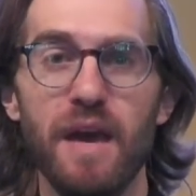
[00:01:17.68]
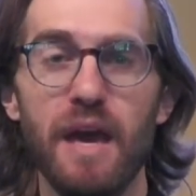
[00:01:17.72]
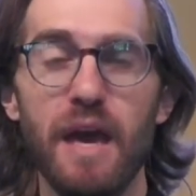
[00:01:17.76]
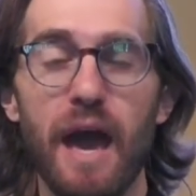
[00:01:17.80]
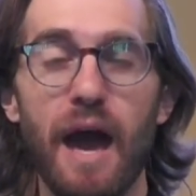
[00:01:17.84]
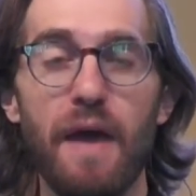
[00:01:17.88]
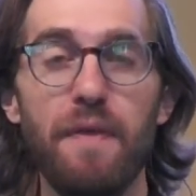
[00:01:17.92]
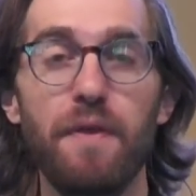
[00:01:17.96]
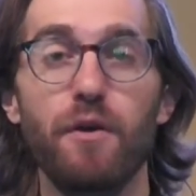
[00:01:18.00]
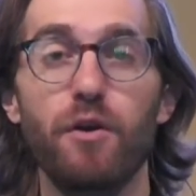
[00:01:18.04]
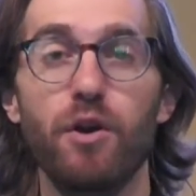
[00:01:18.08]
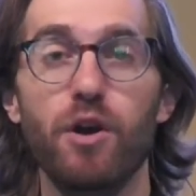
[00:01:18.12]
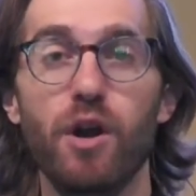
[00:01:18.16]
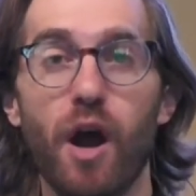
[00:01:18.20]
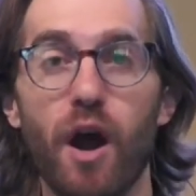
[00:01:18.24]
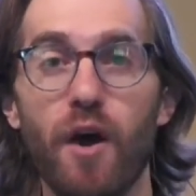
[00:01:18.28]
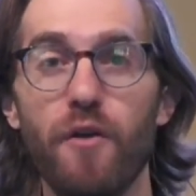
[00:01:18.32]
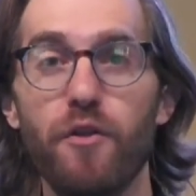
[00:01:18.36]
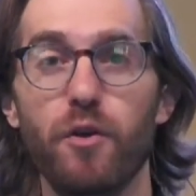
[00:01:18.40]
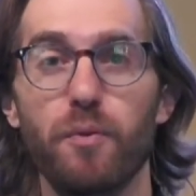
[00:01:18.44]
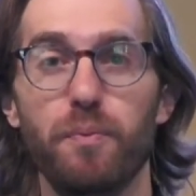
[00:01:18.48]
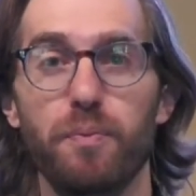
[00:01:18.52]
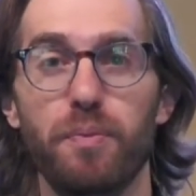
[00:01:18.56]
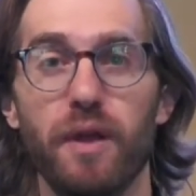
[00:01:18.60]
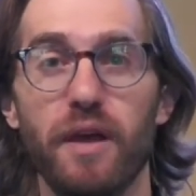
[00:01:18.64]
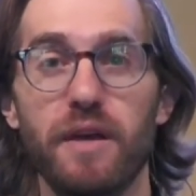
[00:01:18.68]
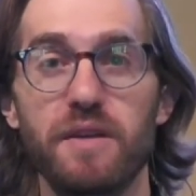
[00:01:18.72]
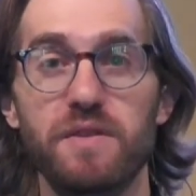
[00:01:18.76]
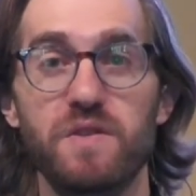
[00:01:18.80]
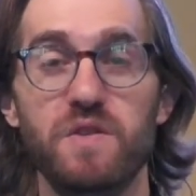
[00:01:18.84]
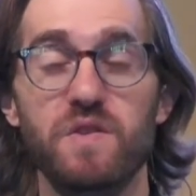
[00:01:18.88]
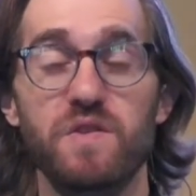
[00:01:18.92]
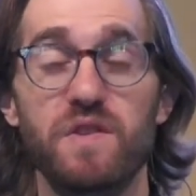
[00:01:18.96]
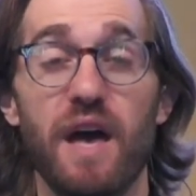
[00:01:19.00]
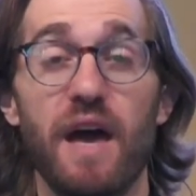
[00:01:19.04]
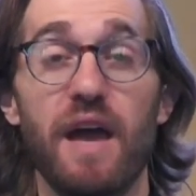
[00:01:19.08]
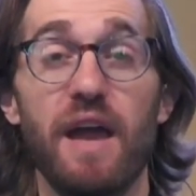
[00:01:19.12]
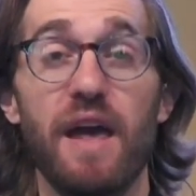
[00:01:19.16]
And there are other places
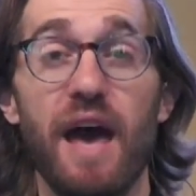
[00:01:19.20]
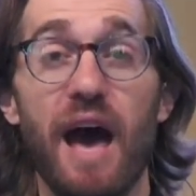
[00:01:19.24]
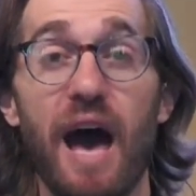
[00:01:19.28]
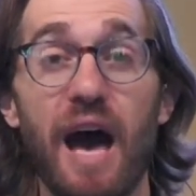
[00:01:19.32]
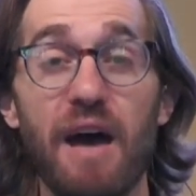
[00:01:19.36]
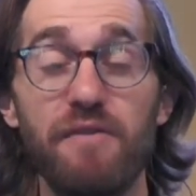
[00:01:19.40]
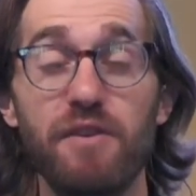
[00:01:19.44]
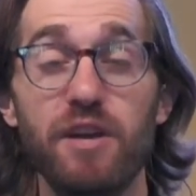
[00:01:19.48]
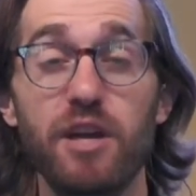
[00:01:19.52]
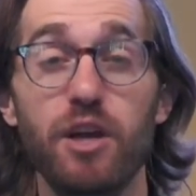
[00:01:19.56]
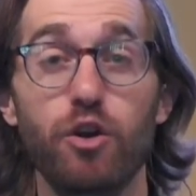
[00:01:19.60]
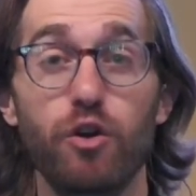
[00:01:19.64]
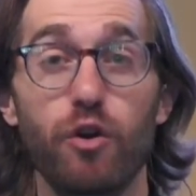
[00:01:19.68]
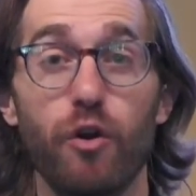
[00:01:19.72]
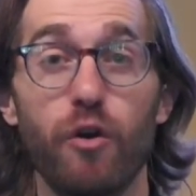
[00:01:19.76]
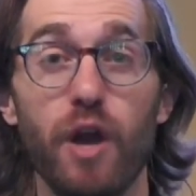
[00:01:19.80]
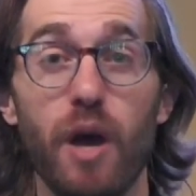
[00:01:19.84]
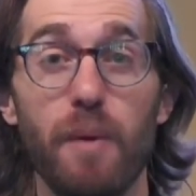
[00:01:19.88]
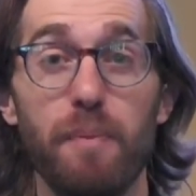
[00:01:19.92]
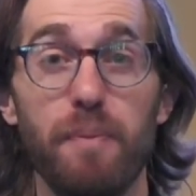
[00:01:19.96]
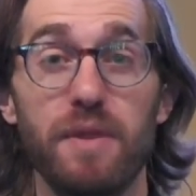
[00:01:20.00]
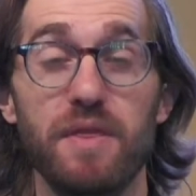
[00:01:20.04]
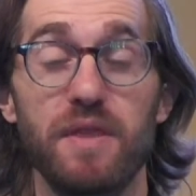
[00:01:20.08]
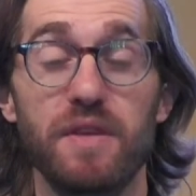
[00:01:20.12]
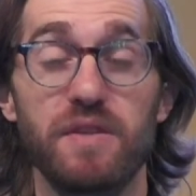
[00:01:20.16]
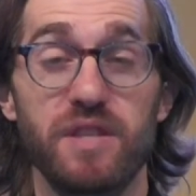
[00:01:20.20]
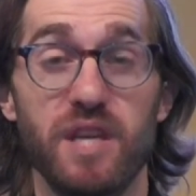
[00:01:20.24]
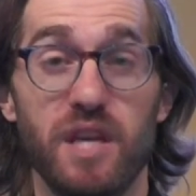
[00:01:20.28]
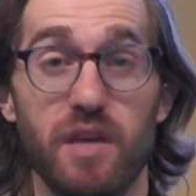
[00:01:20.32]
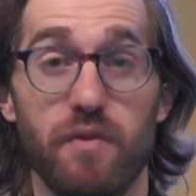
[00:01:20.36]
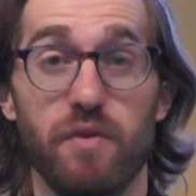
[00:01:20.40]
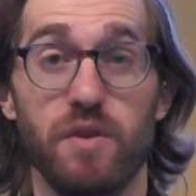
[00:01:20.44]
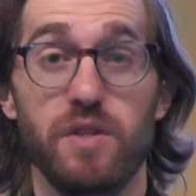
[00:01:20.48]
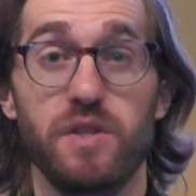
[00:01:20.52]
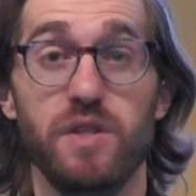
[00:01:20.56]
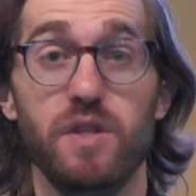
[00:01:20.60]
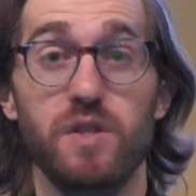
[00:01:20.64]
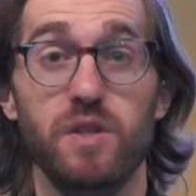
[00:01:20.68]
that, having grown up in the San
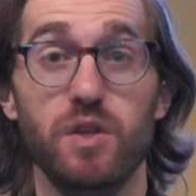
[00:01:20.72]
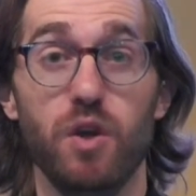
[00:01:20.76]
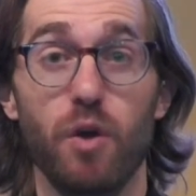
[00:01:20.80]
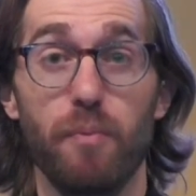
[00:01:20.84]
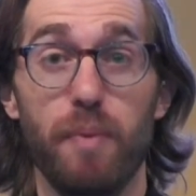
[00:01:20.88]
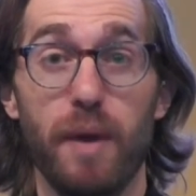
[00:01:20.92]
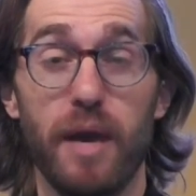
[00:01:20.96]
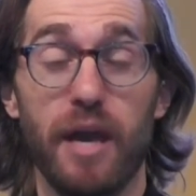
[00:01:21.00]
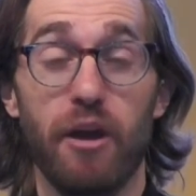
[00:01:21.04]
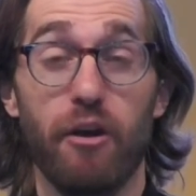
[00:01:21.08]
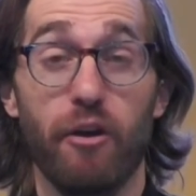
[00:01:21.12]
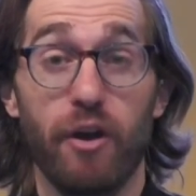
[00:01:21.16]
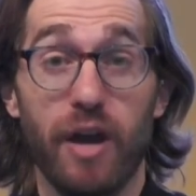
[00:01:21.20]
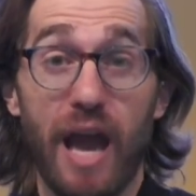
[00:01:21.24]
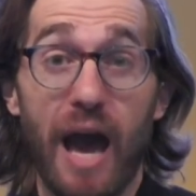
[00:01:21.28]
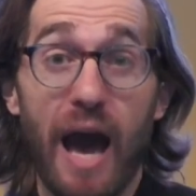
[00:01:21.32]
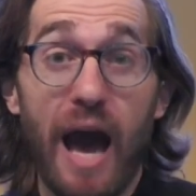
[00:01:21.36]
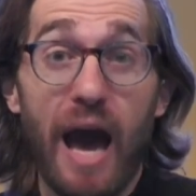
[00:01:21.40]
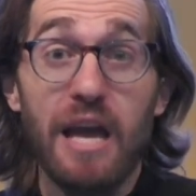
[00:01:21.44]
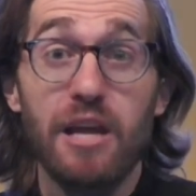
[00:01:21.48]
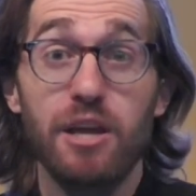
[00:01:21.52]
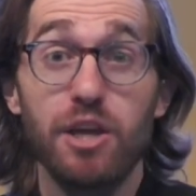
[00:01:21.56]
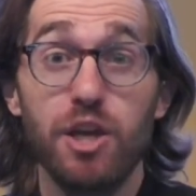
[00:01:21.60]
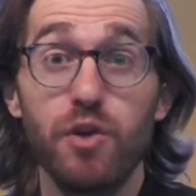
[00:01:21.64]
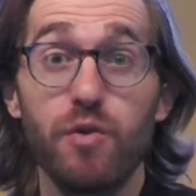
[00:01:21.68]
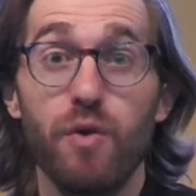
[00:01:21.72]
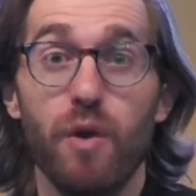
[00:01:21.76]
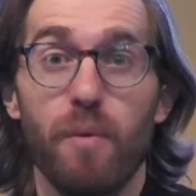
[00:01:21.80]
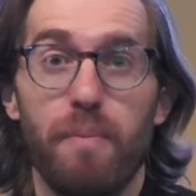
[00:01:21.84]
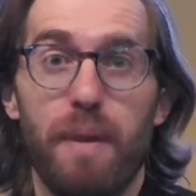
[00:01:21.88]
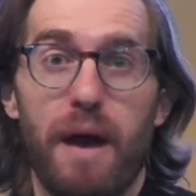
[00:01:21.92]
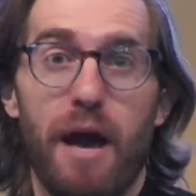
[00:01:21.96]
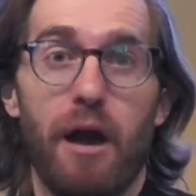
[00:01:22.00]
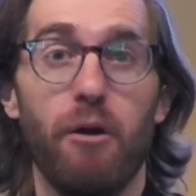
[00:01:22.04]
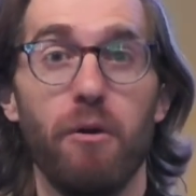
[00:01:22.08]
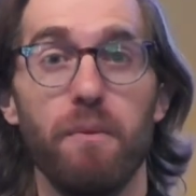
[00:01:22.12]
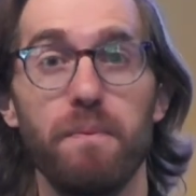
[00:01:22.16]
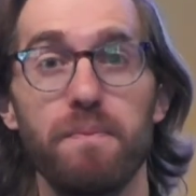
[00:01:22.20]
Francisco Bay Area, I knew
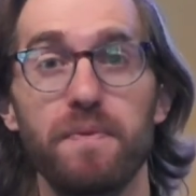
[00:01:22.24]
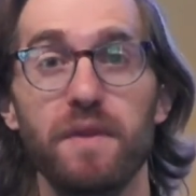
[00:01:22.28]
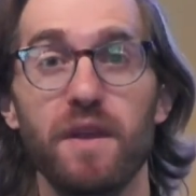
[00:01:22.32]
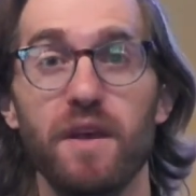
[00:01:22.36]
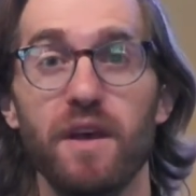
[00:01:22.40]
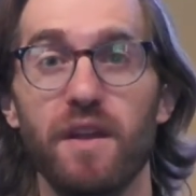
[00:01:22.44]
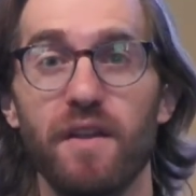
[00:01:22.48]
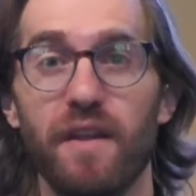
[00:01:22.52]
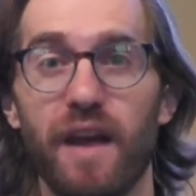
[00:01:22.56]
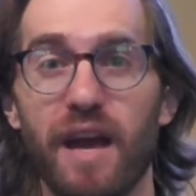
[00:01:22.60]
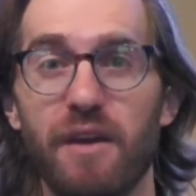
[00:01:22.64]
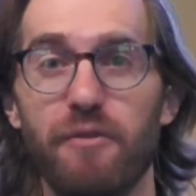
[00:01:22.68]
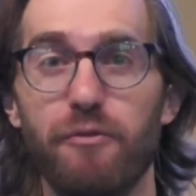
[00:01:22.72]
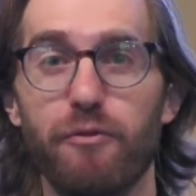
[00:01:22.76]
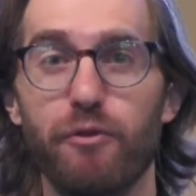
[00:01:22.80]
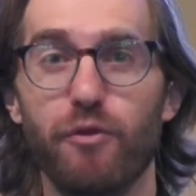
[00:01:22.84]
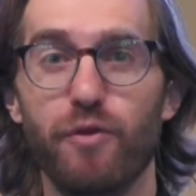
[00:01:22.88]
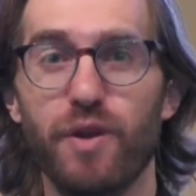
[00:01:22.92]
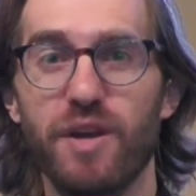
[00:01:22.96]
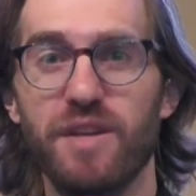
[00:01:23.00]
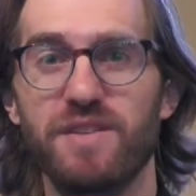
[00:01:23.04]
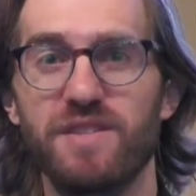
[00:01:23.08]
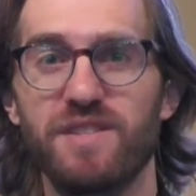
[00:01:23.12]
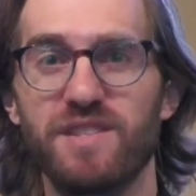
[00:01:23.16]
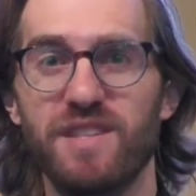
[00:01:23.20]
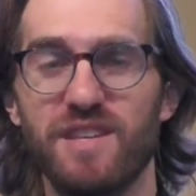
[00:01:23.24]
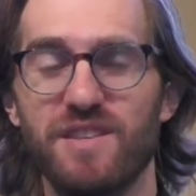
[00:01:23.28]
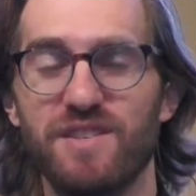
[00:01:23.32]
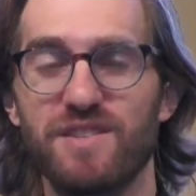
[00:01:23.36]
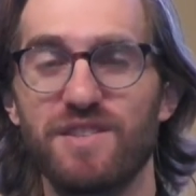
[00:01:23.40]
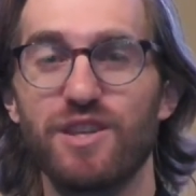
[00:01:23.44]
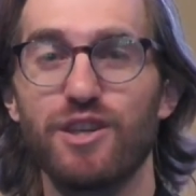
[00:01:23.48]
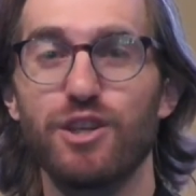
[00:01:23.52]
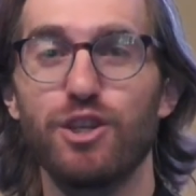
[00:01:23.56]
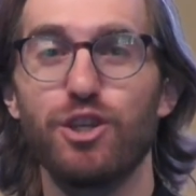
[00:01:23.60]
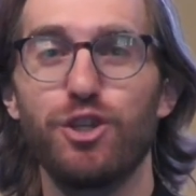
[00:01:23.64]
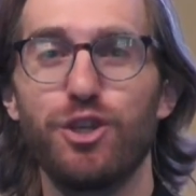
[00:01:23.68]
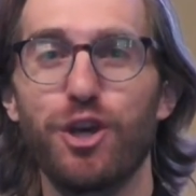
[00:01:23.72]
about, like, for instance,
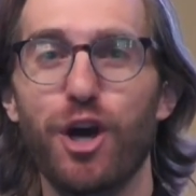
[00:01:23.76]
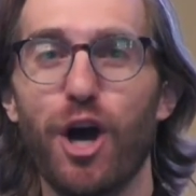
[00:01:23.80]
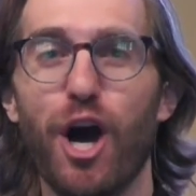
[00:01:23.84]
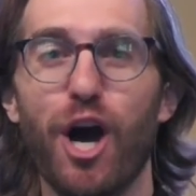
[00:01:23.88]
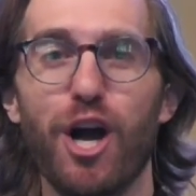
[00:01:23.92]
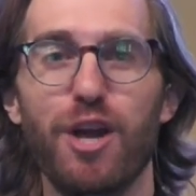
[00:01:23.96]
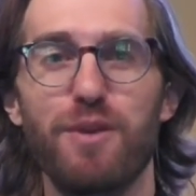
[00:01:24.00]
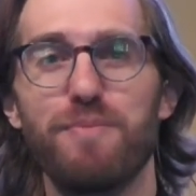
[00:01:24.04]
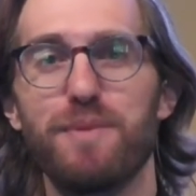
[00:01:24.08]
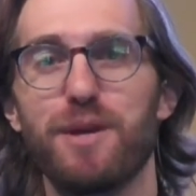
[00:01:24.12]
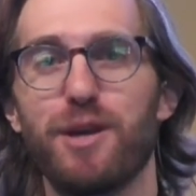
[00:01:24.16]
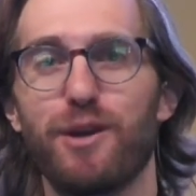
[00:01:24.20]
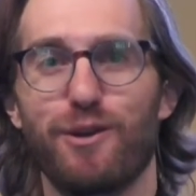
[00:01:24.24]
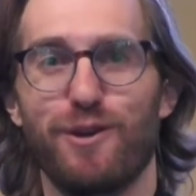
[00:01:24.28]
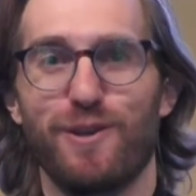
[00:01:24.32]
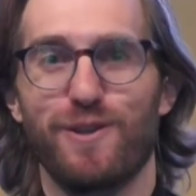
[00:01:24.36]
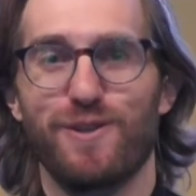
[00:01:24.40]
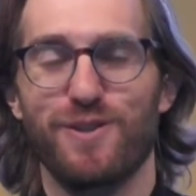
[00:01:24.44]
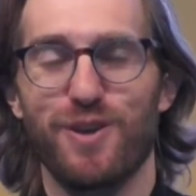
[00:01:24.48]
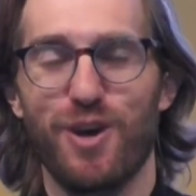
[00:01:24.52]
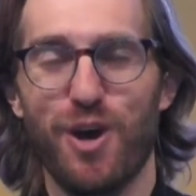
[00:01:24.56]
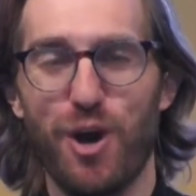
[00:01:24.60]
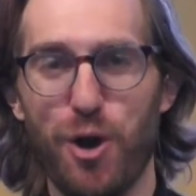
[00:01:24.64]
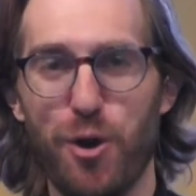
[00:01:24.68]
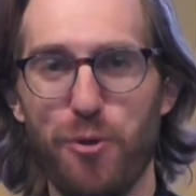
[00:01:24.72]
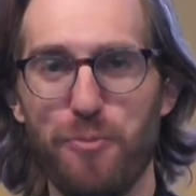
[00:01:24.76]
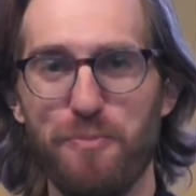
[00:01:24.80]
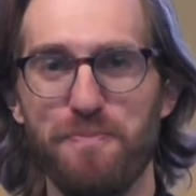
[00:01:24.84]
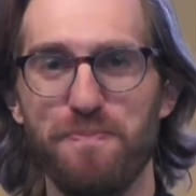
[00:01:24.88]
John Muir's home.